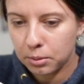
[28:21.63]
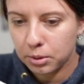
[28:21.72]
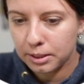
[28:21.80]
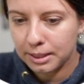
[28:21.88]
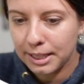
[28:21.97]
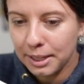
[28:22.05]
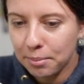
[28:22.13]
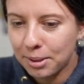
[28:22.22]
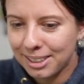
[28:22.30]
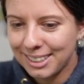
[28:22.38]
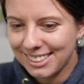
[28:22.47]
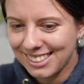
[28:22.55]
what a data
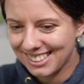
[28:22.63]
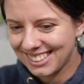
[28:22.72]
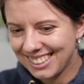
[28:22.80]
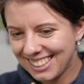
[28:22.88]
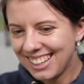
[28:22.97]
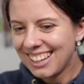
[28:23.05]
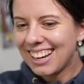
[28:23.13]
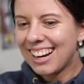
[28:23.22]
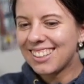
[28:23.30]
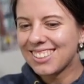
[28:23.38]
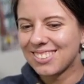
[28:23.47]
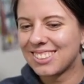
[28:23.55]
mart is. I
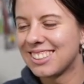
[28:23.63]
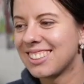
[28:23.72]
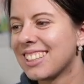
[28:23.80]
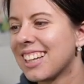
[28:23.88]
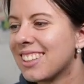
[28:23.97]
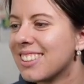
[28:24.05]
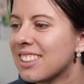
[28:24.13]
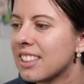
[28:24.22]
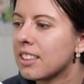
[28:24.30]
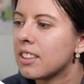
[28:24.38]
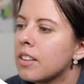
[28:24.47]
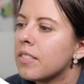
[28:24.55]
was wondering that
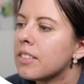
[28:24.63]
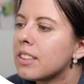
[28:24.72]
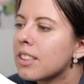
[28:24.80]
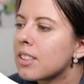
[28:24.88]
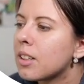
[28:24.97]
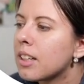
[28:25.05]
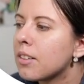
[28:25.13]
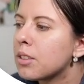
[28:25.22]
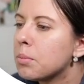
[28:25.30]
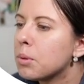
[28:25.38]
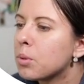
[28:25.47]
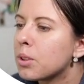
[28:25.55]
earlier. Does not have to
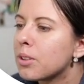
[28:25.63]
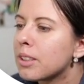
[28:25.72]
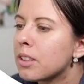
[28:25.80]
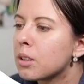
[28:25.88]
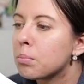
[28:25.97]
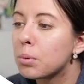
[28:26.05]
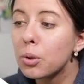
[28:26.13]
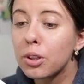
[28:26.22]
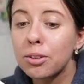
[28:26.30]
be one or the other. Both are